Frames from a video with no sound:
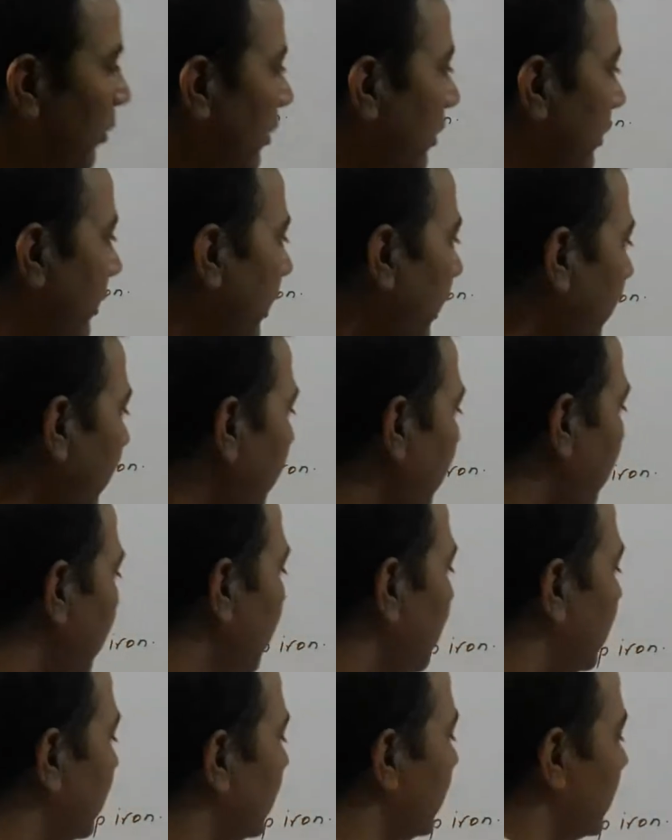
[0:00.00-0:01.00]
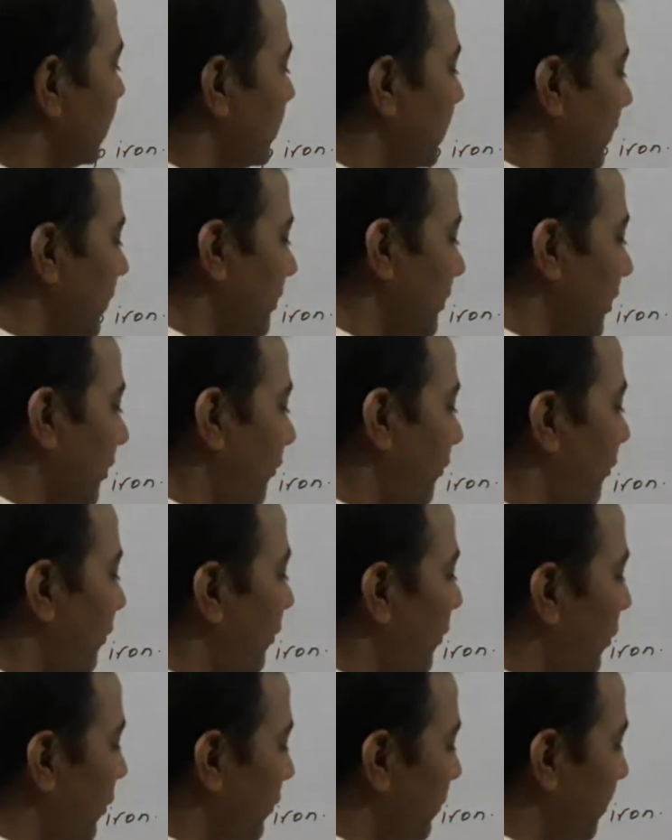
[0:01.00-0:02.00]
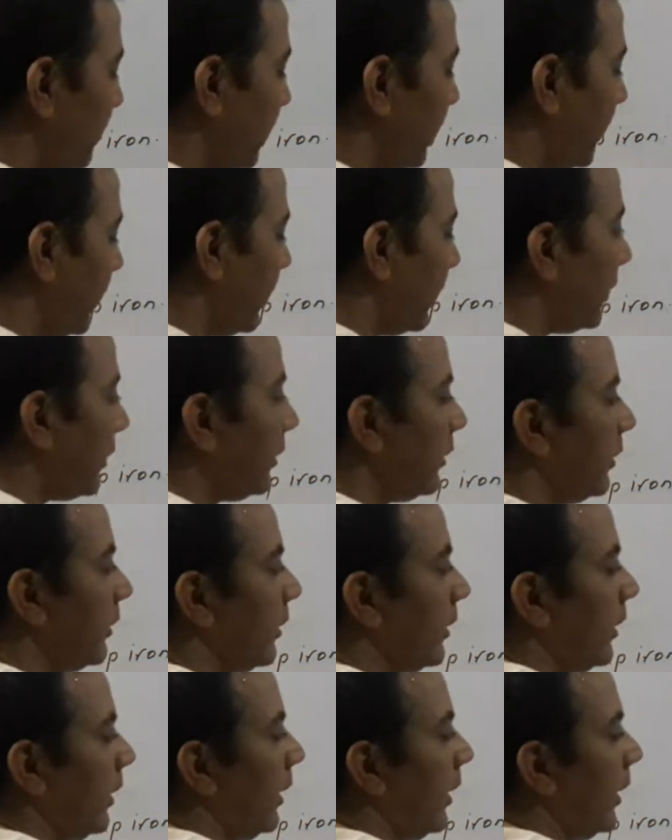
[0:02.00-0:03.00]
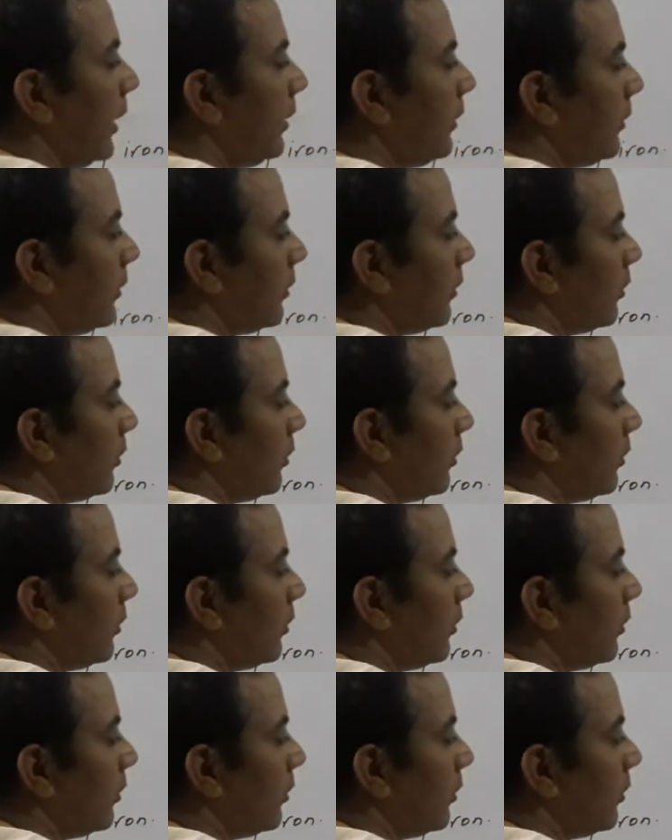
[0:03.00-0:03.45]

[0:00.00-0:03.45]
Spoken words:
Okay, this is the 4th period 8,